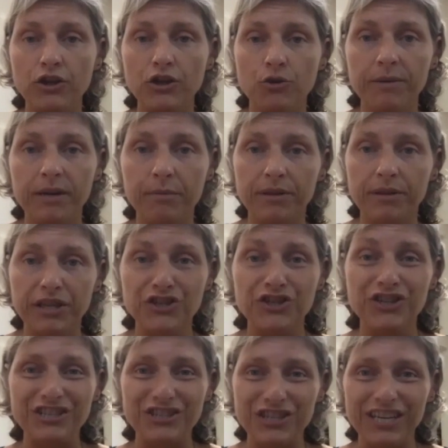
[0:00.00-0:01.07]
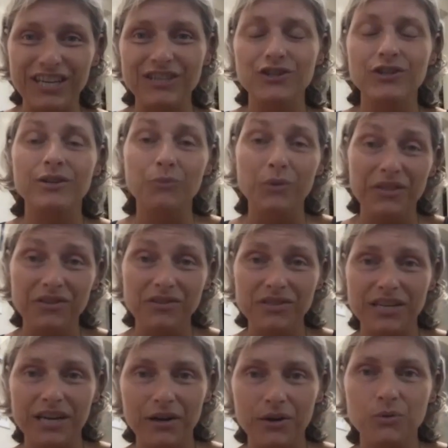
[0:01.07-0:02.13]
manipulation education with the
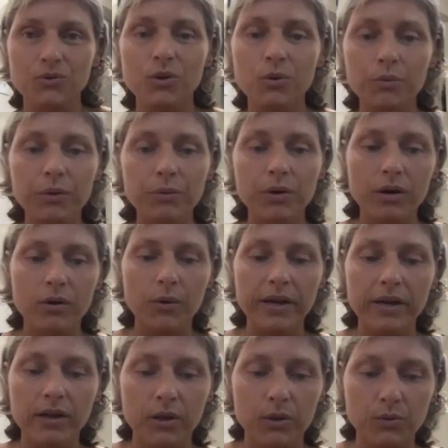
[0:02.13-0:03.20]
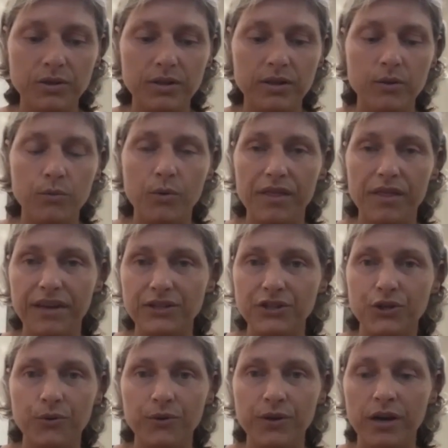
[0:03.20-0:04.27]
Stecco. So we work quite closely with
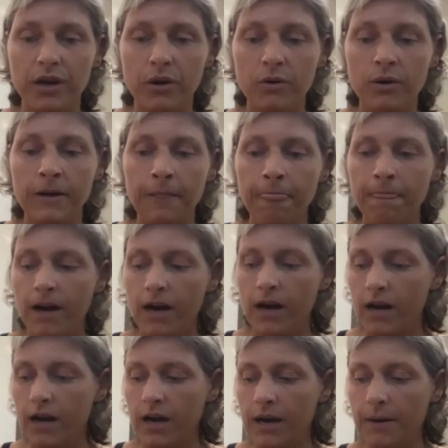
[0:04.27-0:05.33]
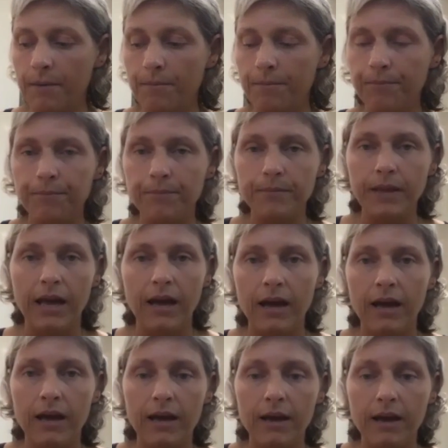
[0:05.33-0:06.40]
Antonio um,
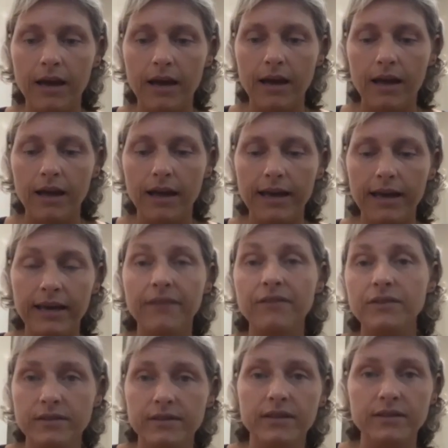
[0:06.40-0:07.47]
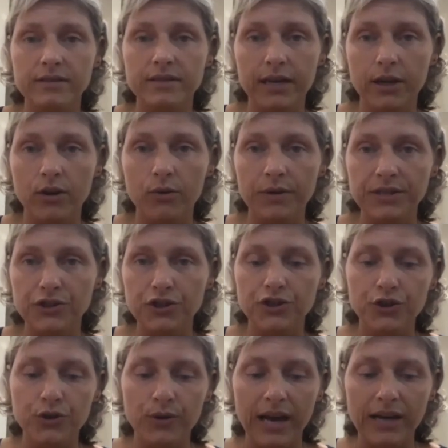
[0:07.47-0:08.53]
uh, and the, the Stecco
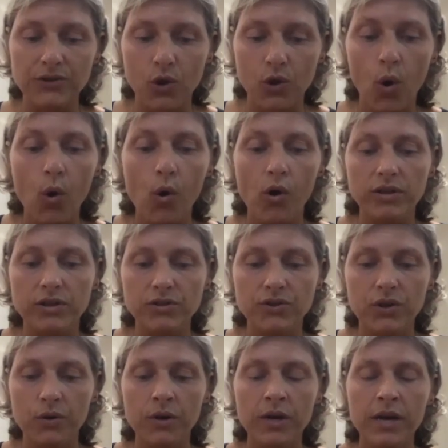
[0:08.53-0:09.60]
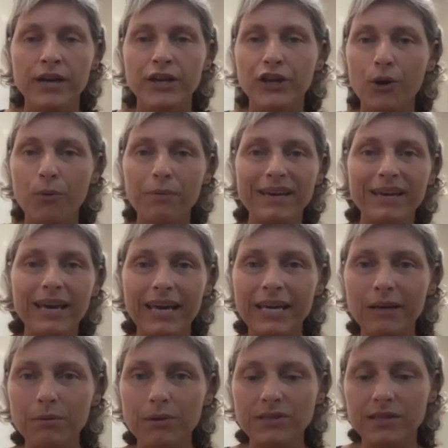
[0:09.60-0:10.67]
Institute as a whole. And so, you know, being
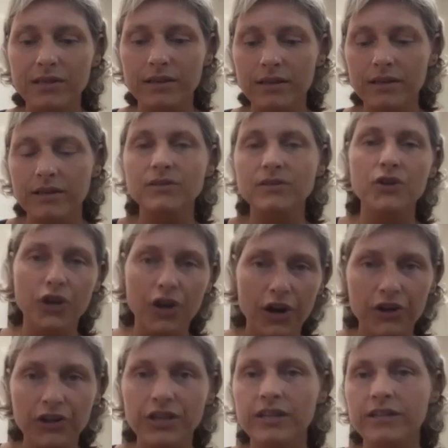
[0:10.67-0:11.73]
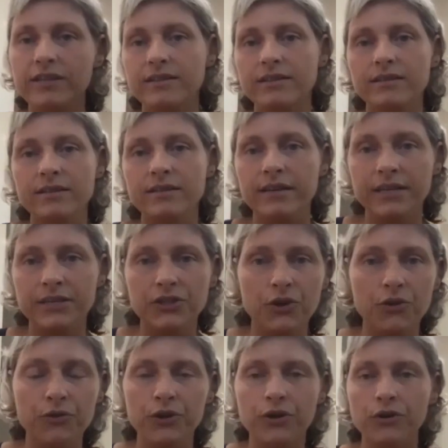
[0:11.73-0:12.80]
able to listen to Carla, listen to
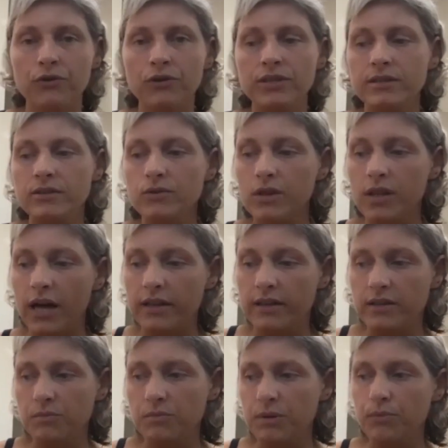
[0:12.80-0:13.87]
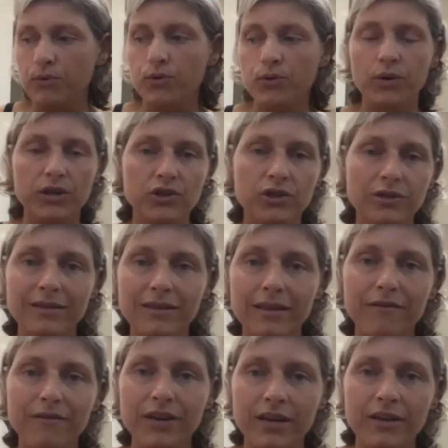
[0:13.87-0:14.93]
Antonio, listen to a lot of these people who are just
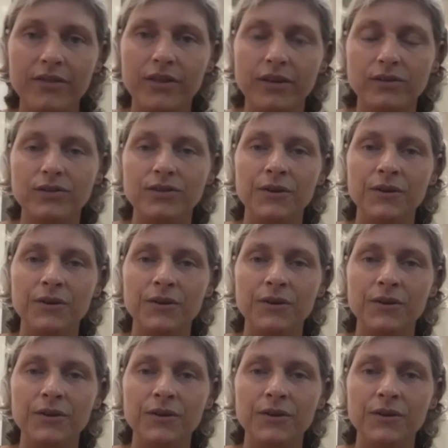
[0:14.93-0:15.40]
living in this